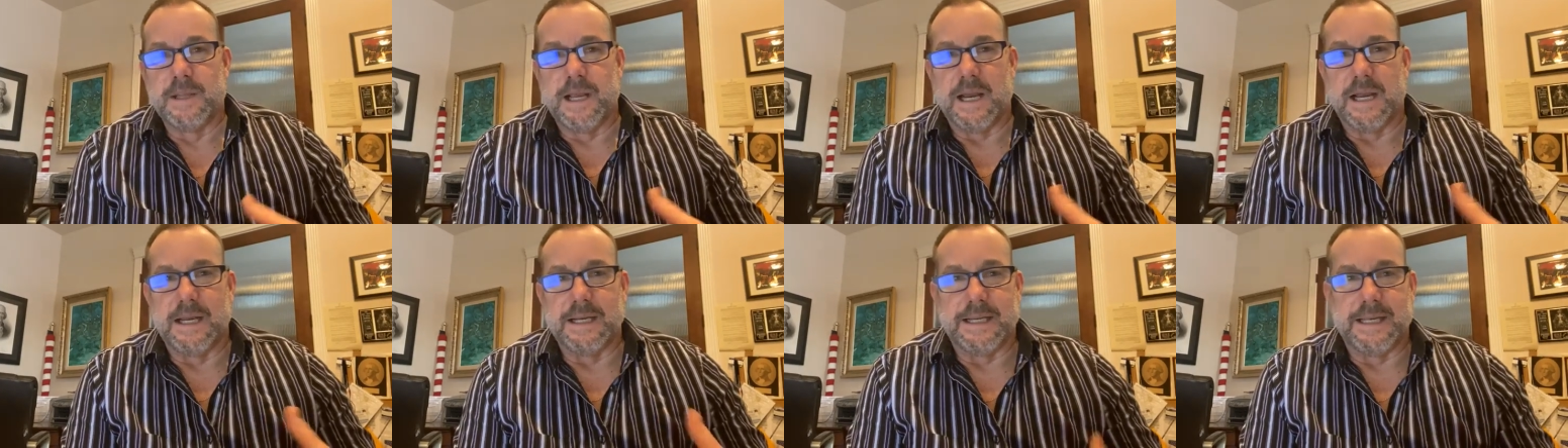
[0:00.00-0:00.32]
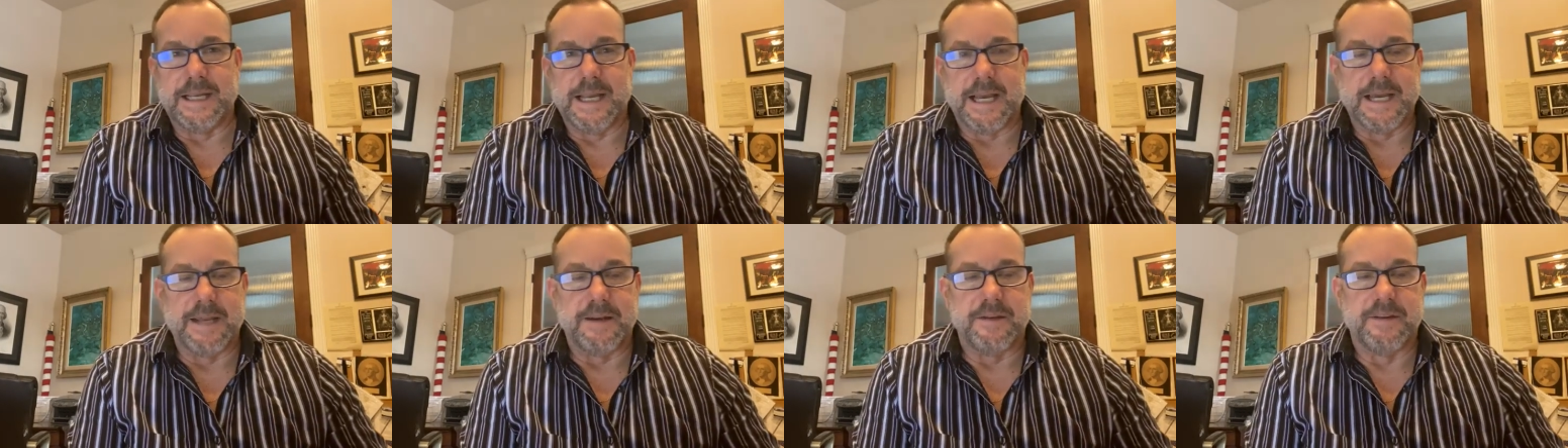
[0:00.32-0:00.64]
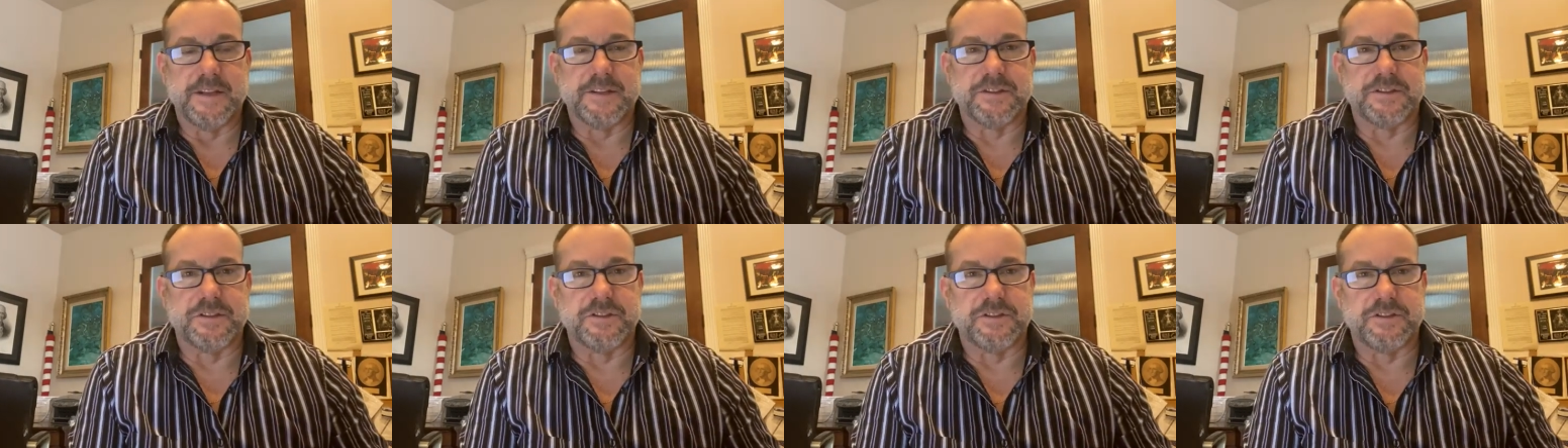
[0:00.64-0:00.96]
Again,
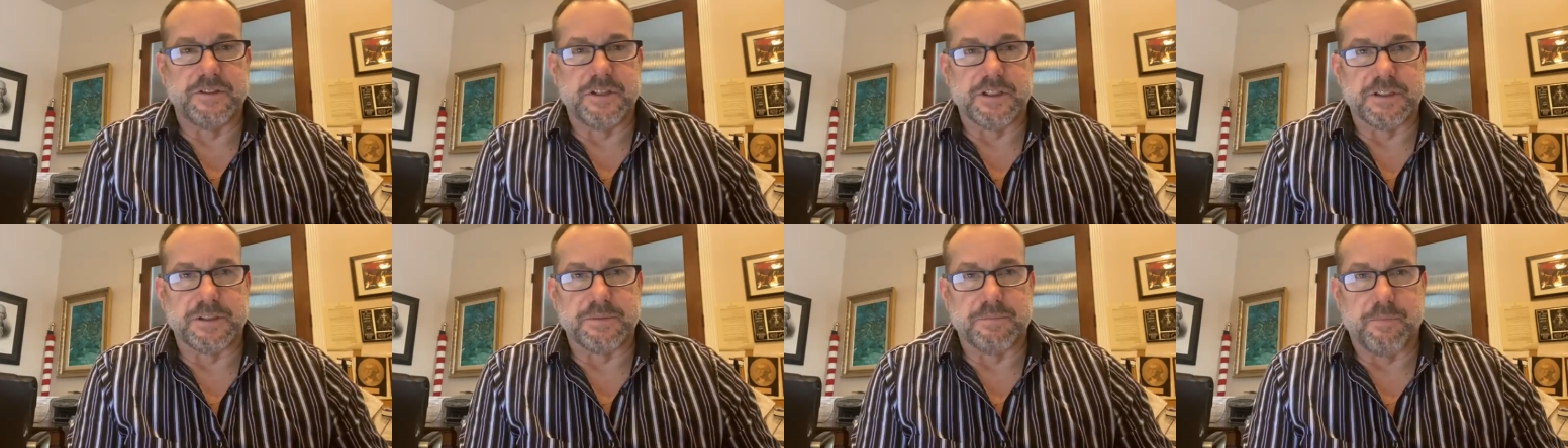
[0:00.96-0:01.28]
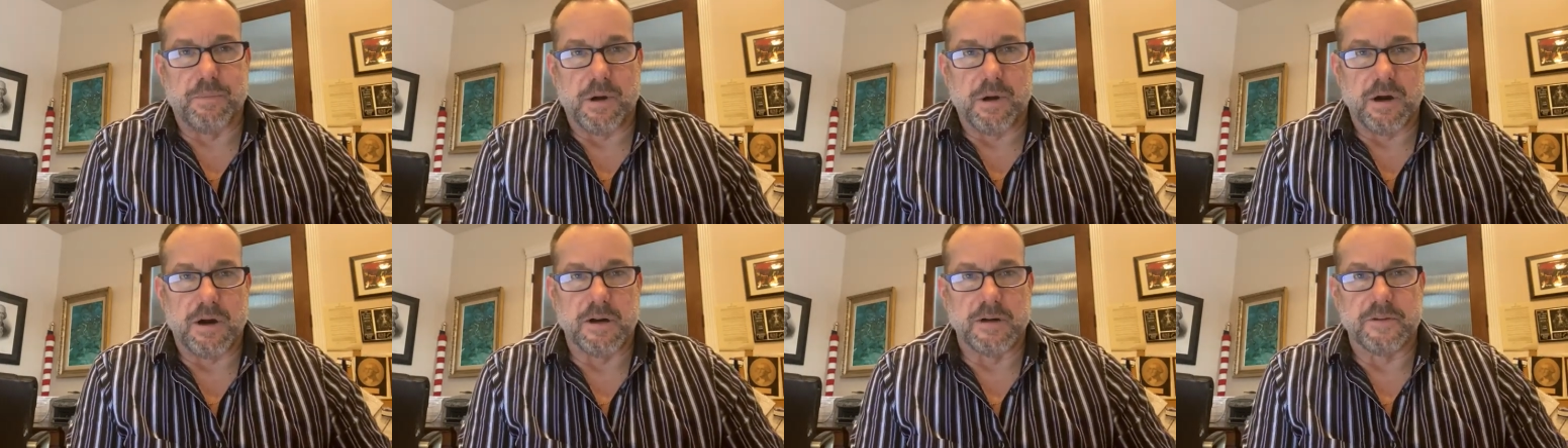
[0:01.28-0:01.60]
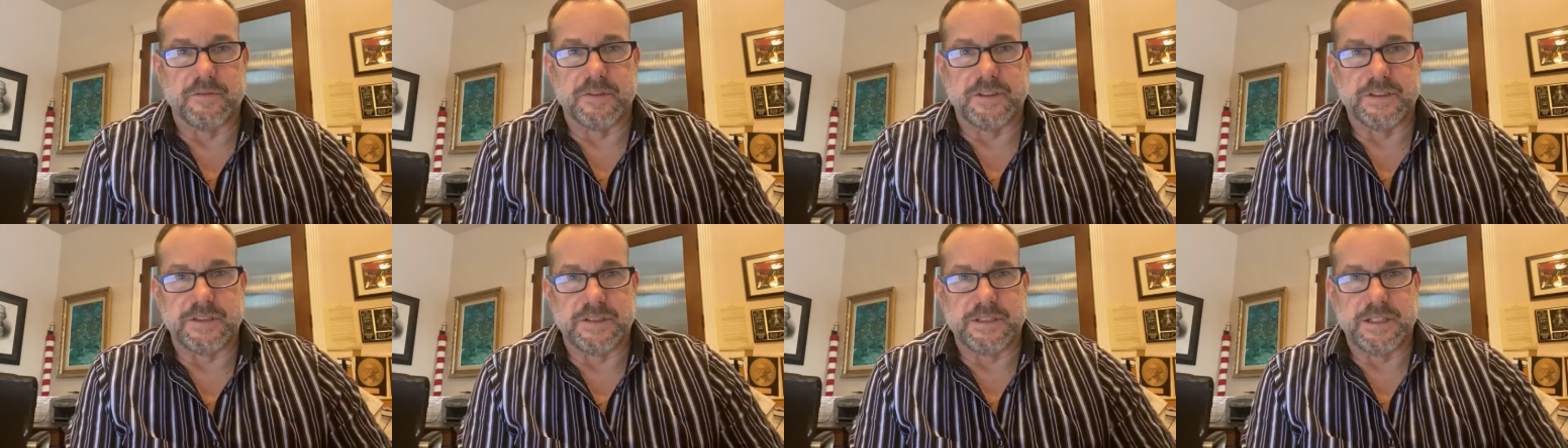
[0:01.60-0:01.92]
this is just part
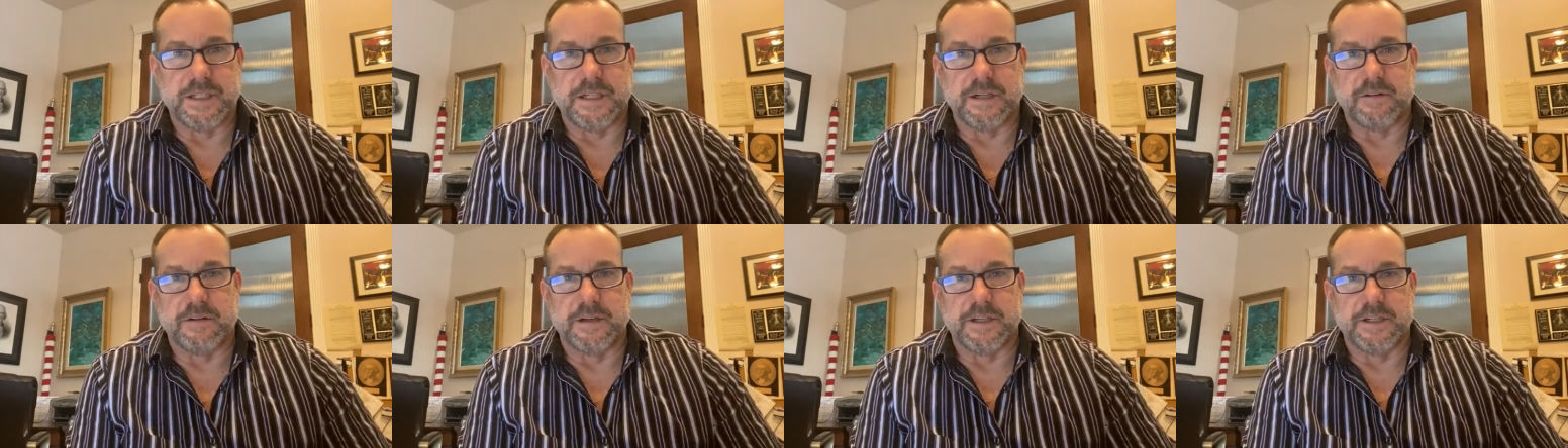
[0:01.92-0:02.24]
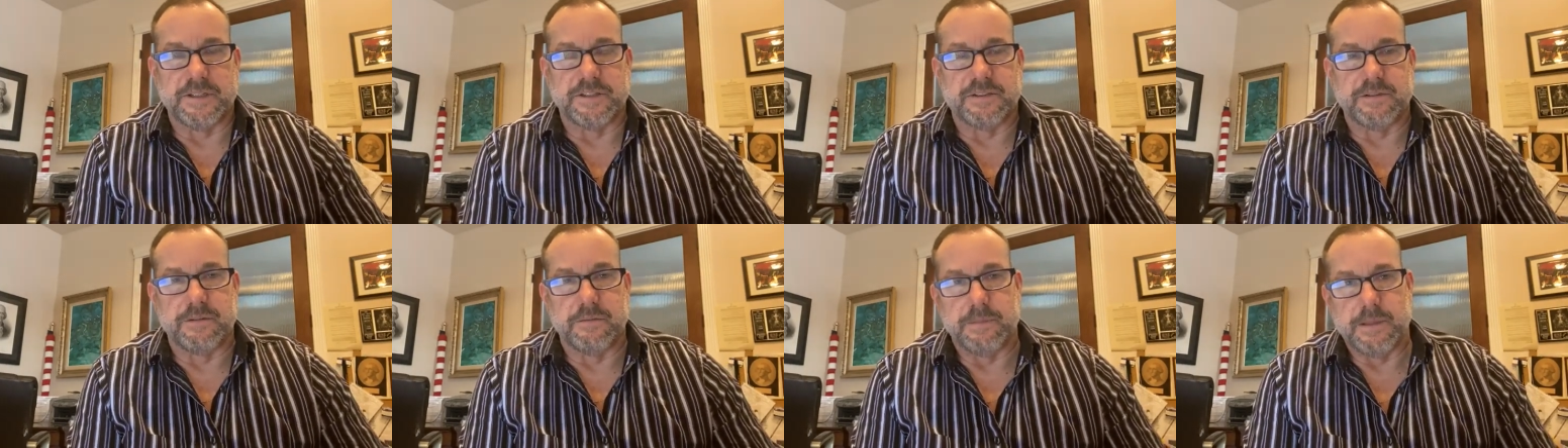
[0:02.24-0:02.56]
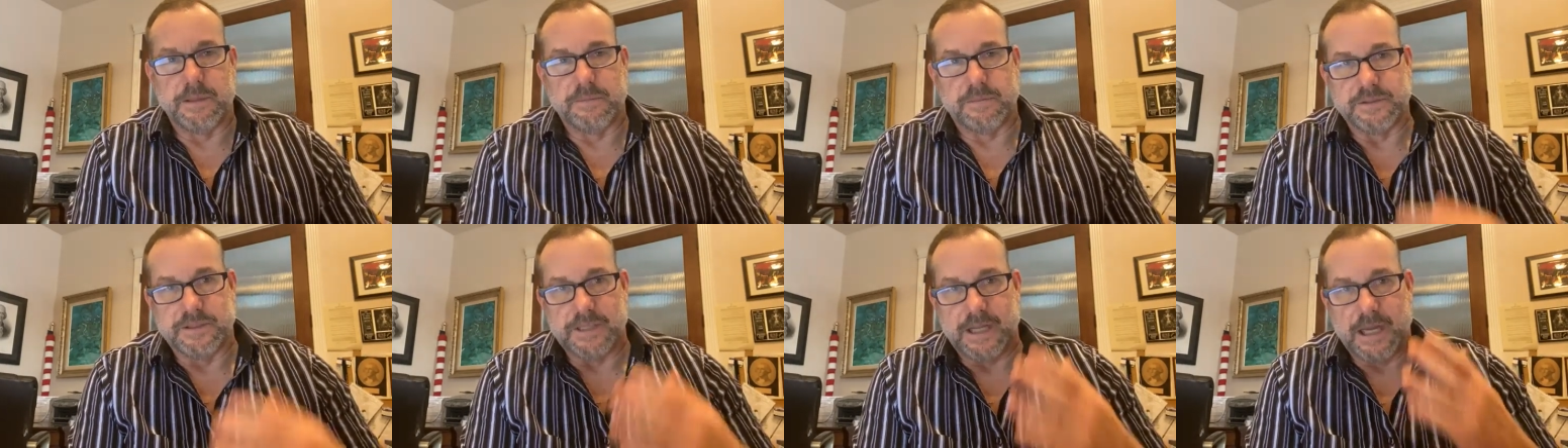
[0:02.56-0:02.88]
of the series to be
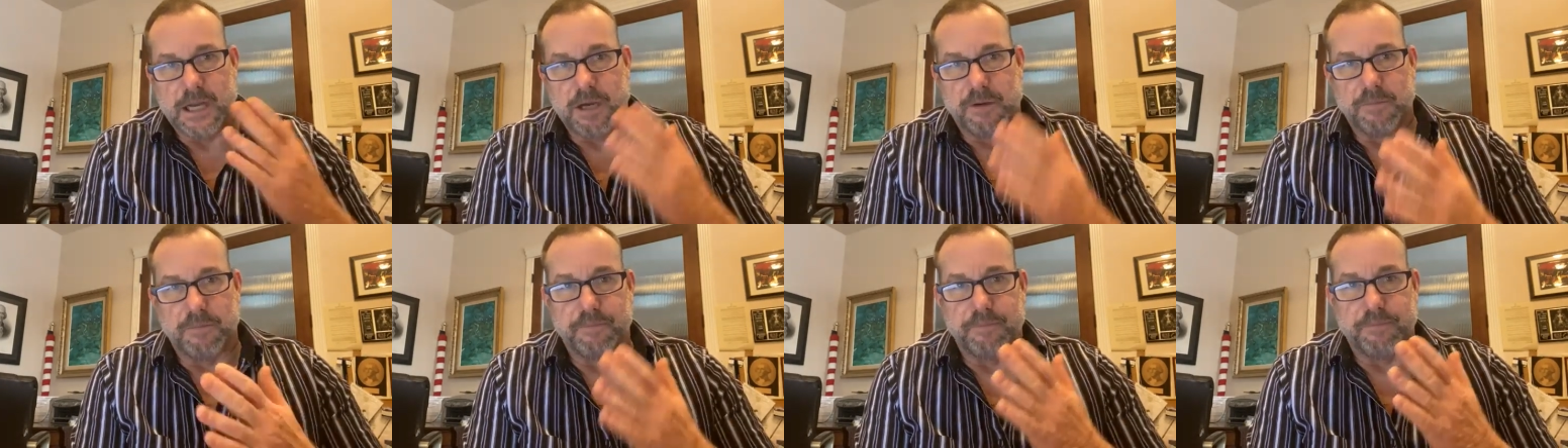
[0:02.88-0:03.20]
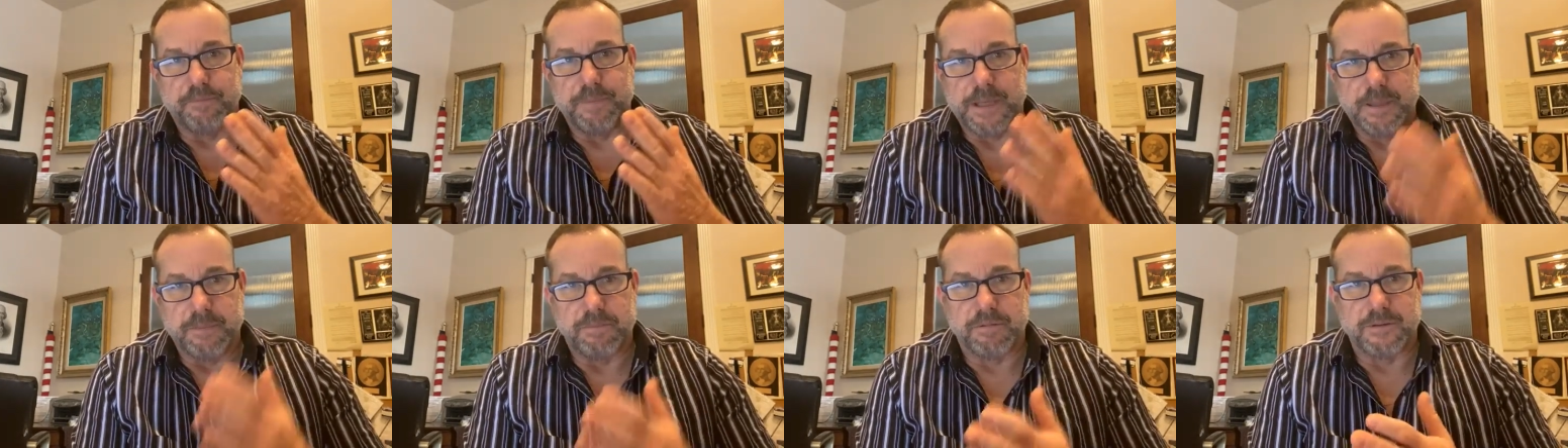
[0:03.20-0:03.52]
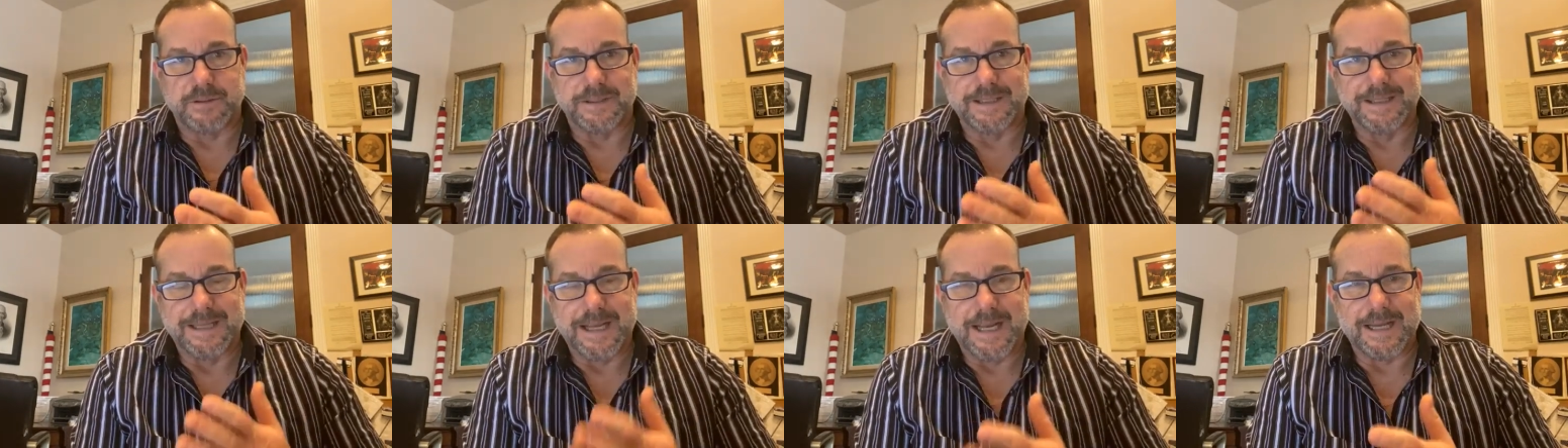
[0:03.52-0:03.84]
able to help
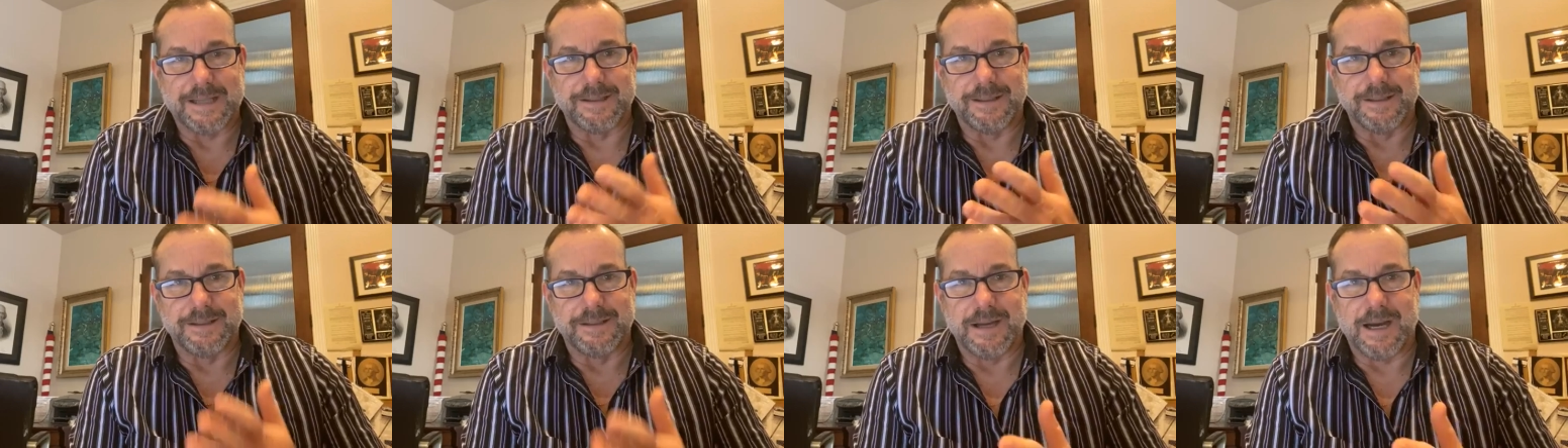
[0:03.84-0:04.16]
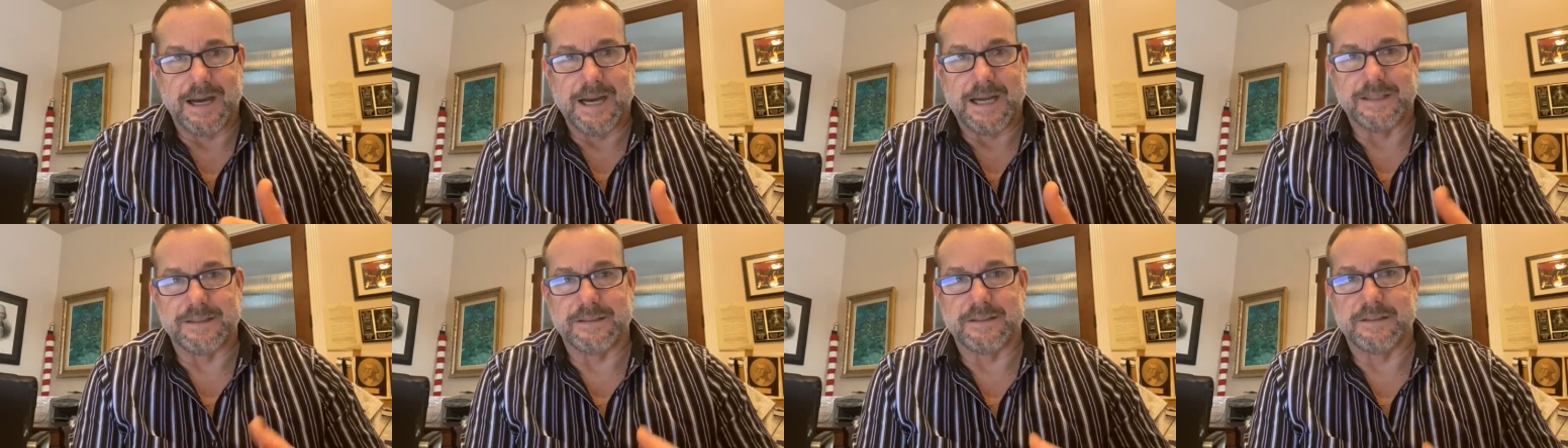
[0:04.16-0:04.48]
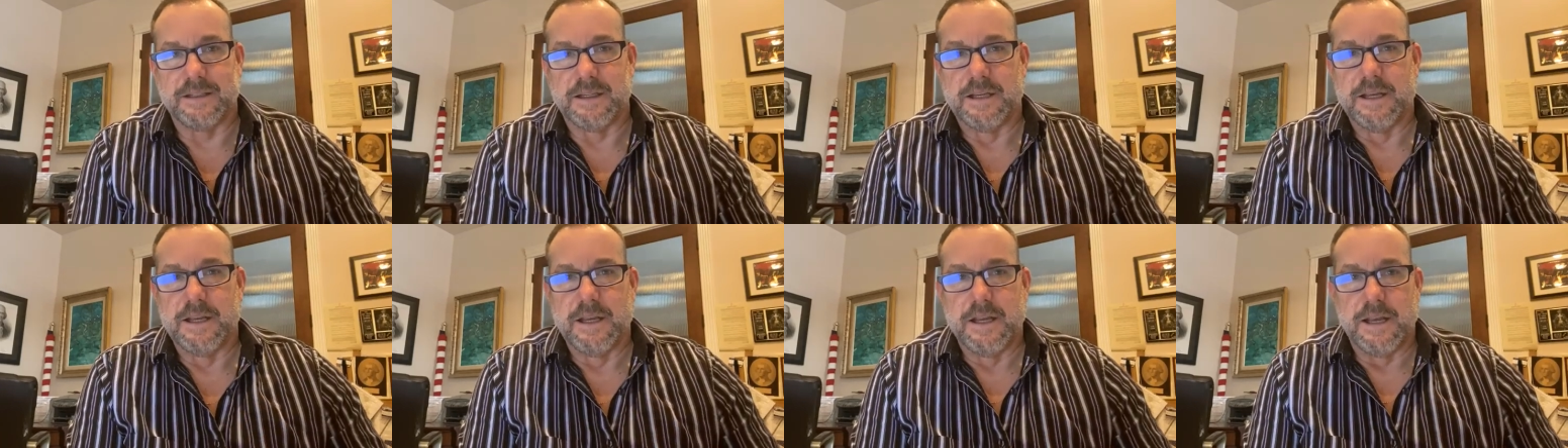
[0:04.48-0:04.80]
people connect the dots